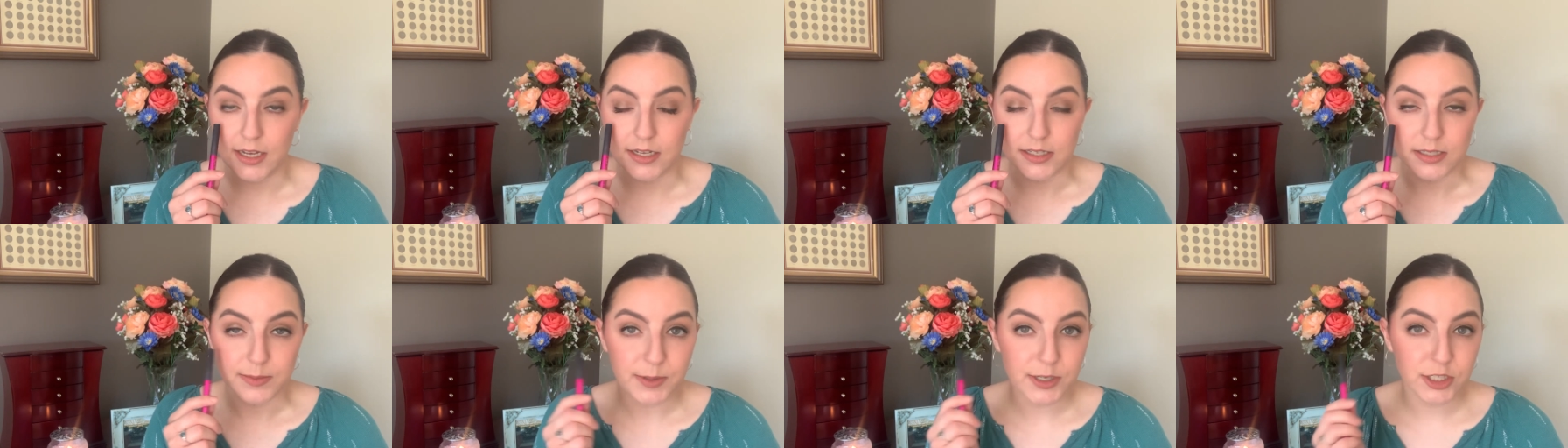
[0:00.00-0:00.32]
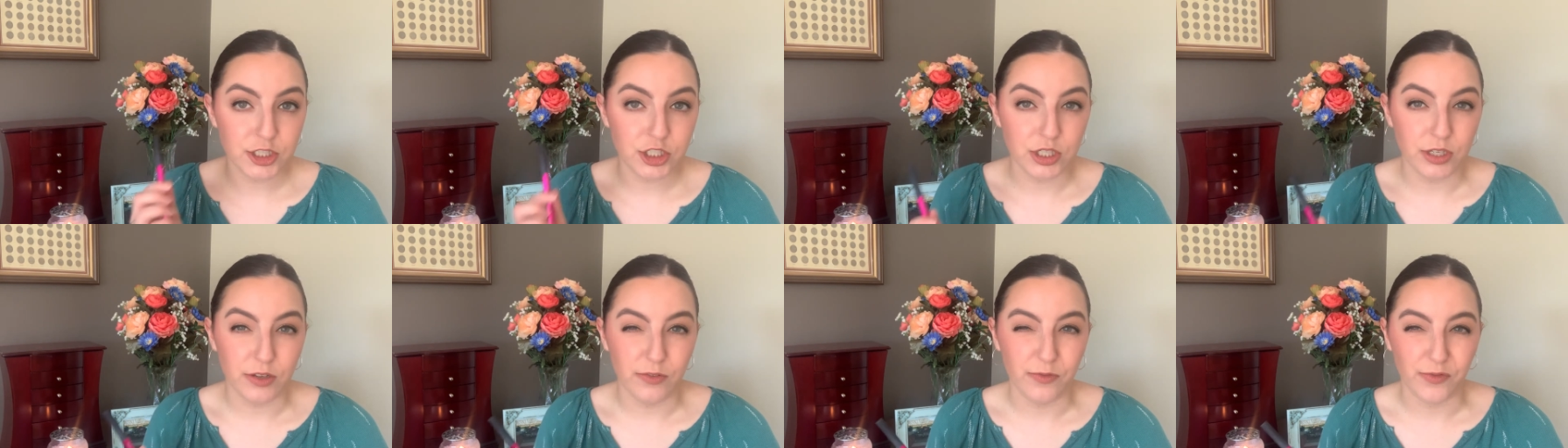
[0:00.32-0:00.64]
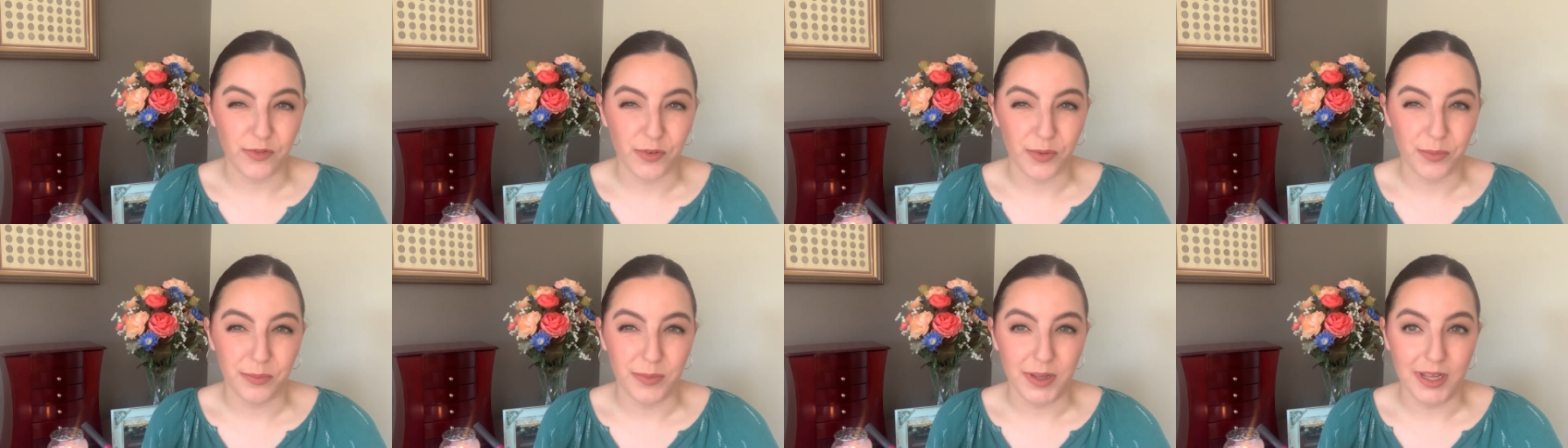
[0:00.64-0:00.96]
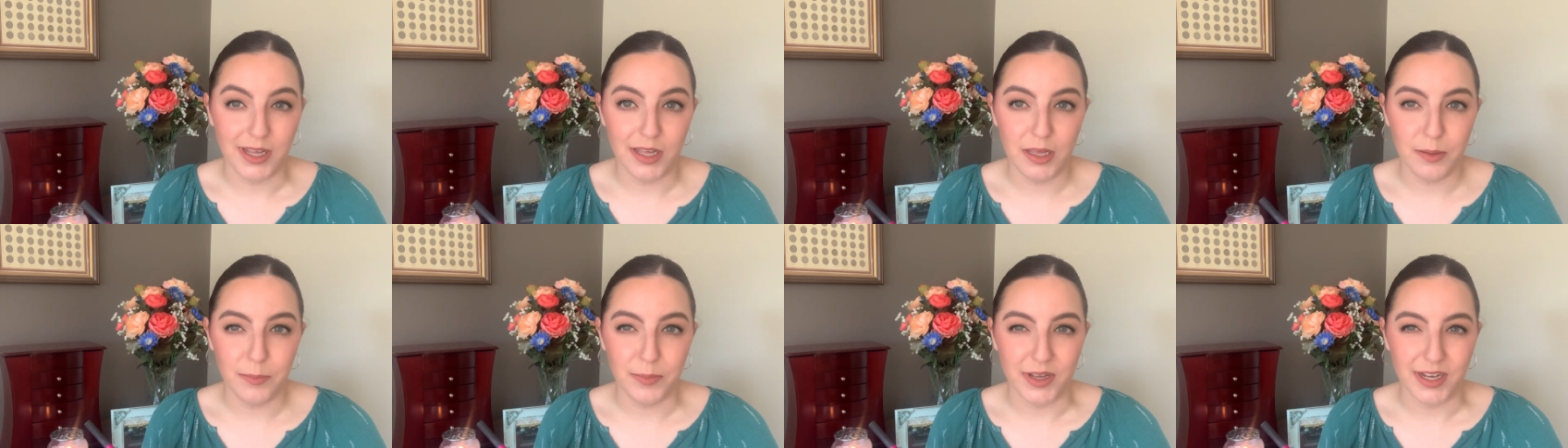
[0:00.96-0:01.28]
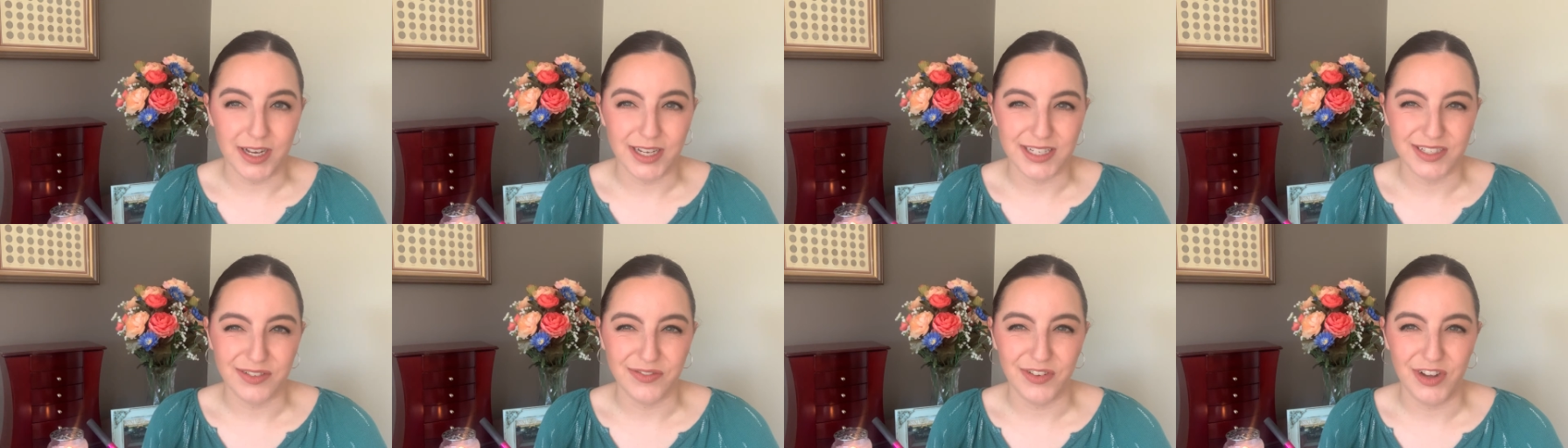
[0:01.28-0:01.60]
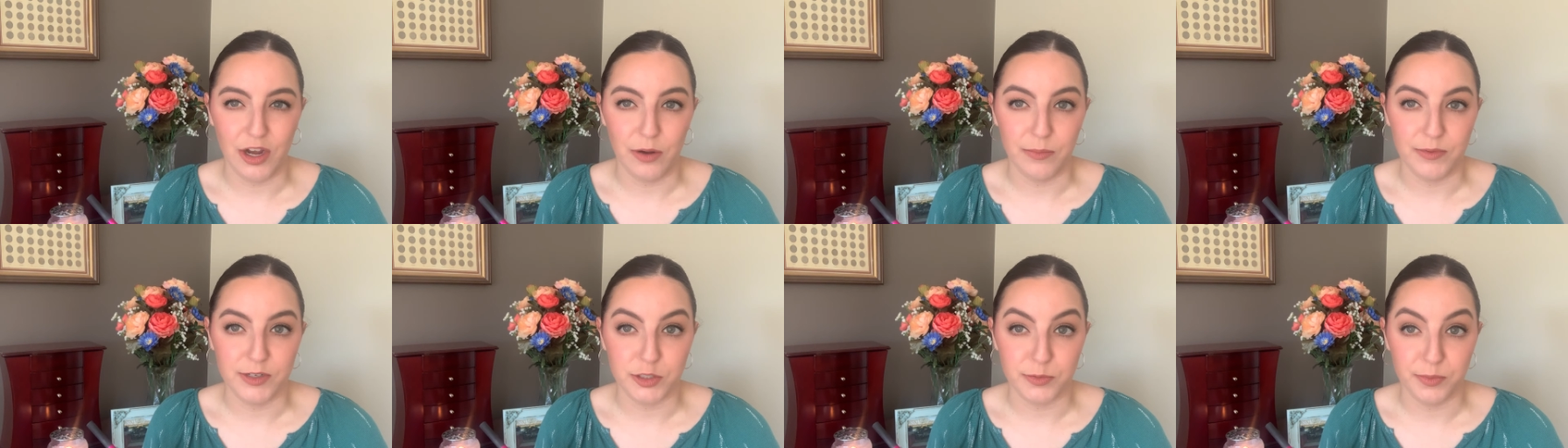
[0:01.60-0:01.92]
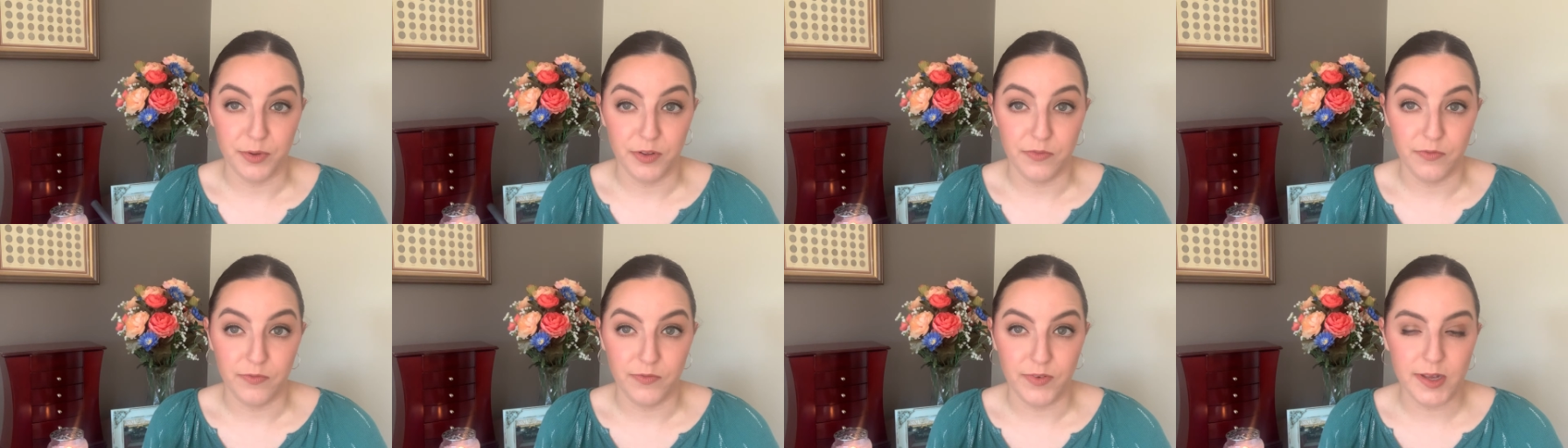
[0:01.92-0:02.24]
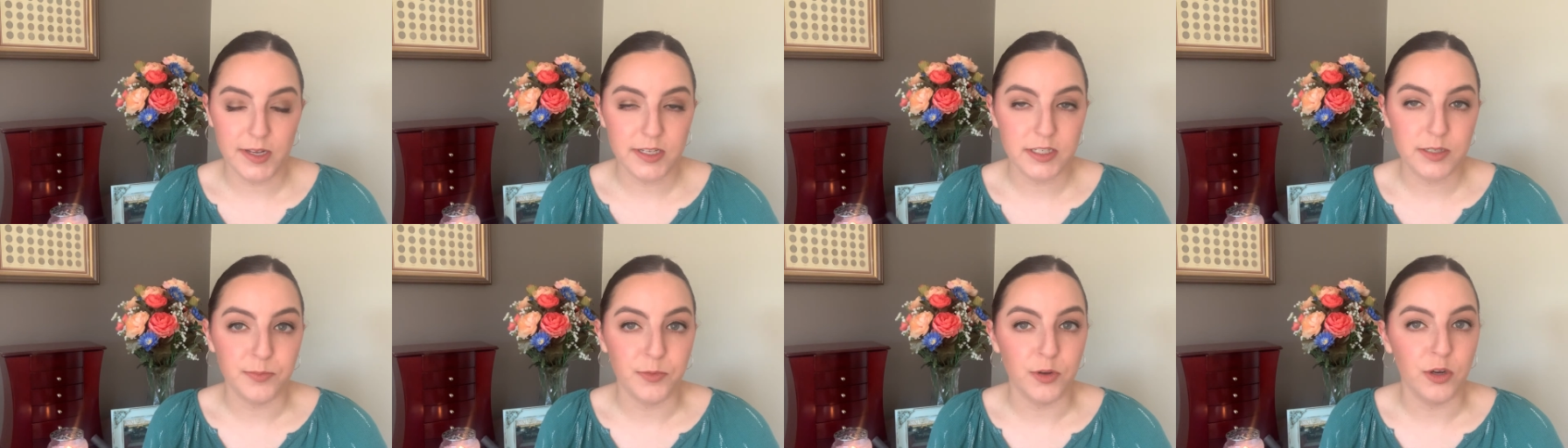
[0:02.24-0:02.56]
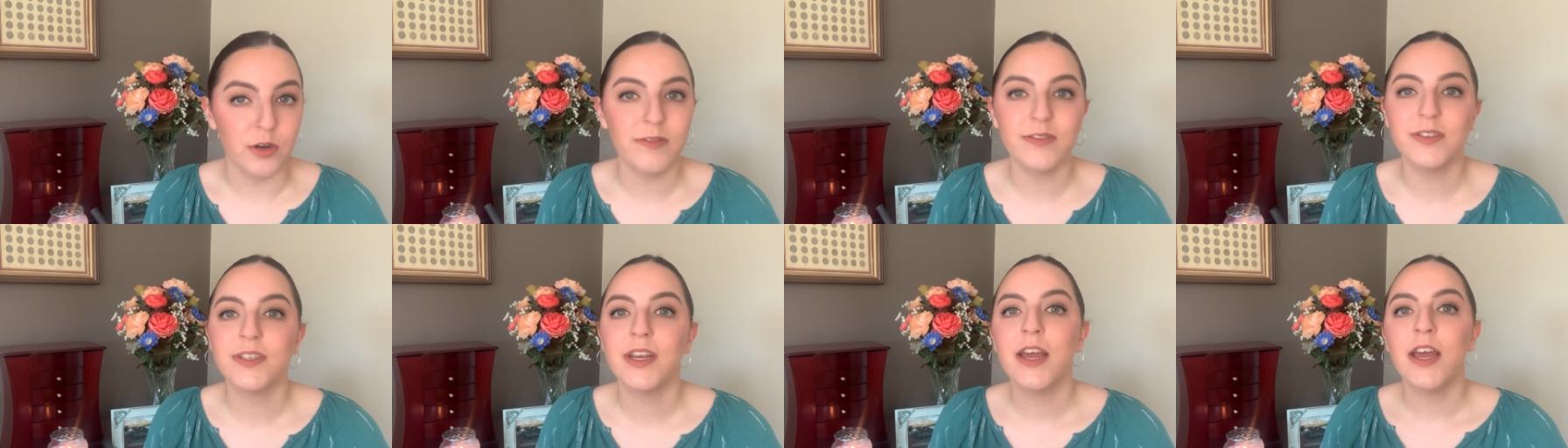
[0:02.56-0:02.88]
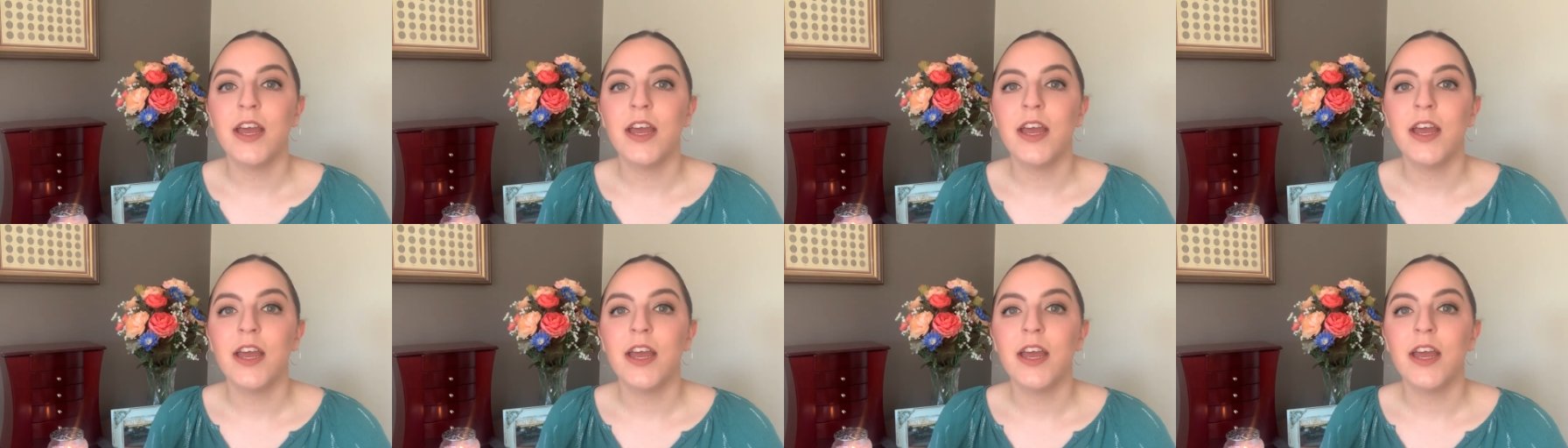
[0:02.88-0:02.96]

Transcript: especially for me because of how much my face moves.